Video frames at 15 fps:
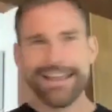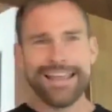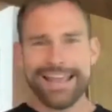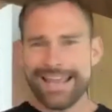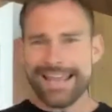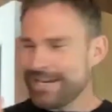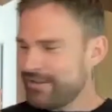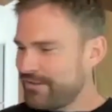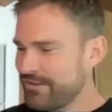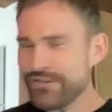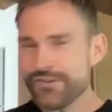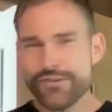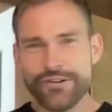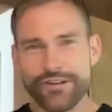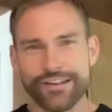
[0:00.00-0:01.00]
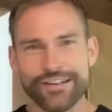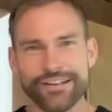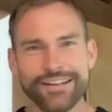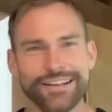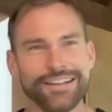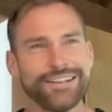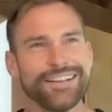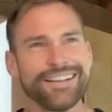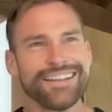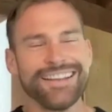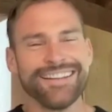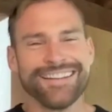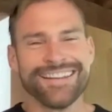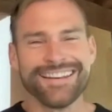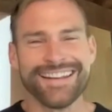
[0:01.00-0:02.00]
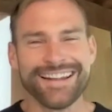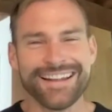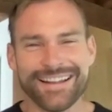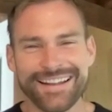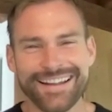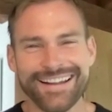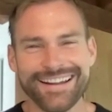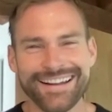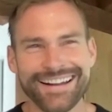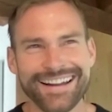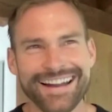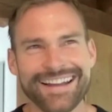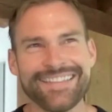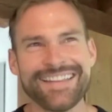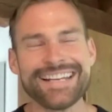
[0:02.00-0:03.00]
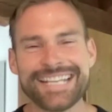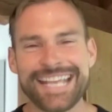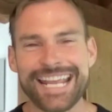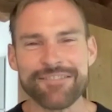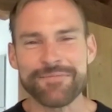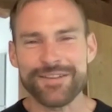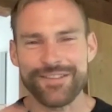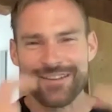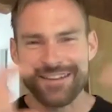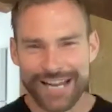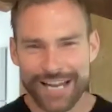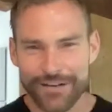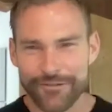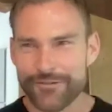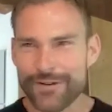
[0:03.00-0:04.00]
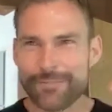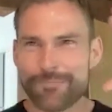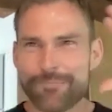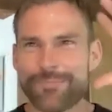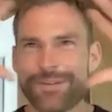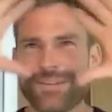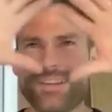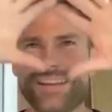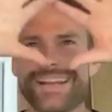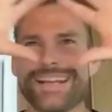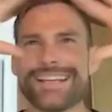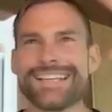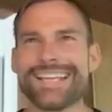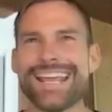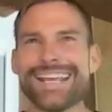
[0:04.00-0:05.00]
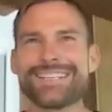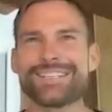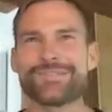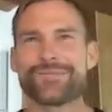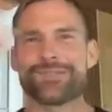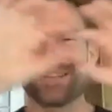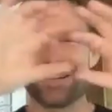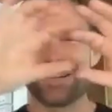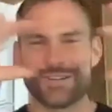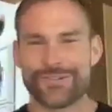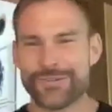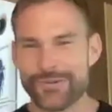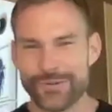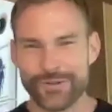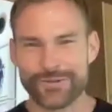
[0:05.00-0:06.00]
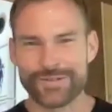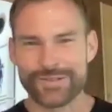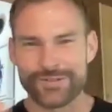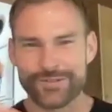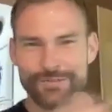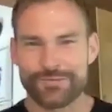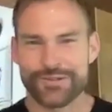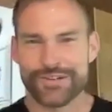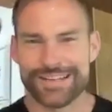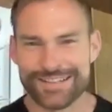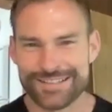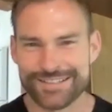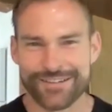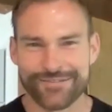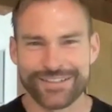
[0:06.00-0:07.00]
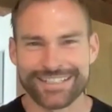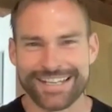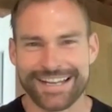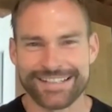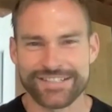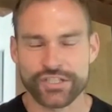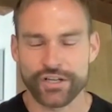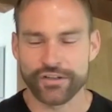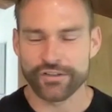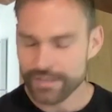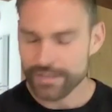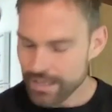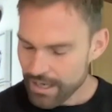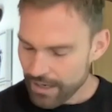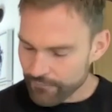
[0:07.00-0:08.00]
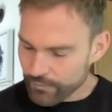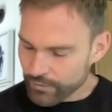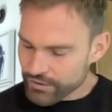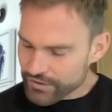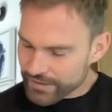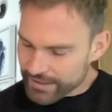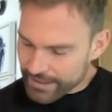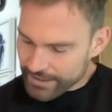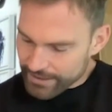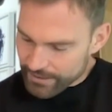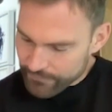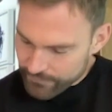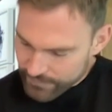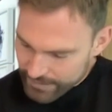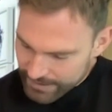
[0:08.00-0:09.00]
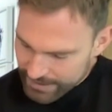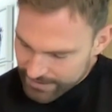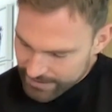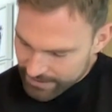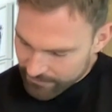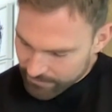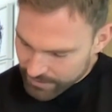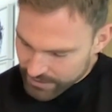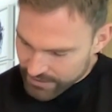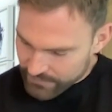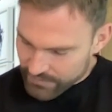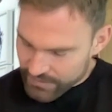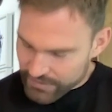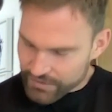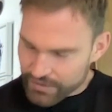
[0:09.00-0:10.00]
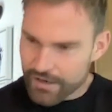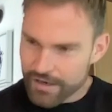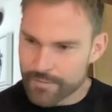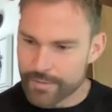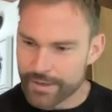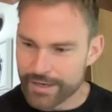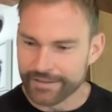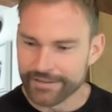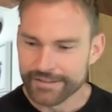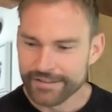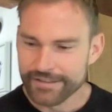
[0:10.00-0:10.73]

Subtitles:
Hey, dude. And then he gave me the knife and then a case with like a cool inscription and stuff like that. So unfortunately, I don't feel like I have much of a scar, but